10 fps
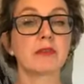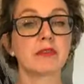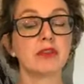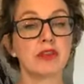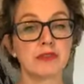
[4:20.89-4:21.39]

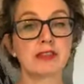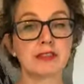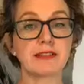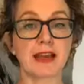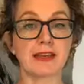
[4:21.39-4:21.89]
using
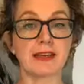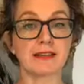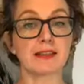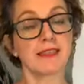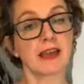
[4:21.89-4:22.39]
the techniques
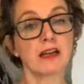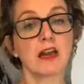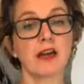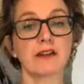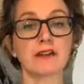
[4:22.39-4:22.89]
that they'd learned.